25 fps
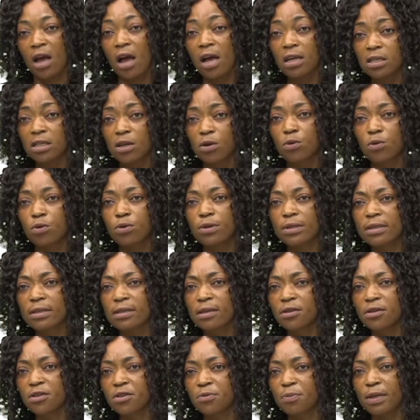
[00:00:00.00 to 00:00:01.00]
As a good
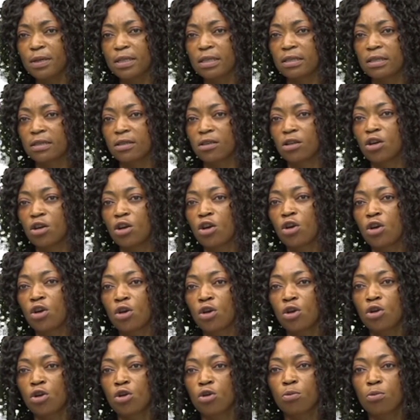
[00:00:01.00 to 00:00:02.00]
salesperson,
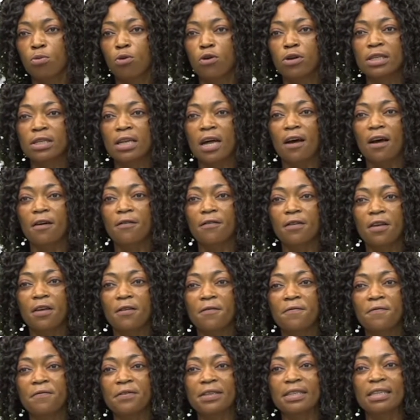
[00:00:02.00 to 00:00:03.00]
you must have
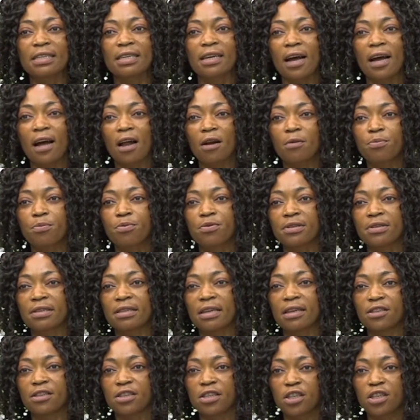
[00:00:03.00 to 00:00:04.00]
a physical
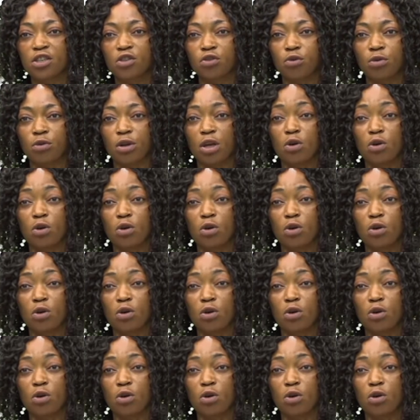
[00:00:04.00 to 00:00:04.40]
presentation,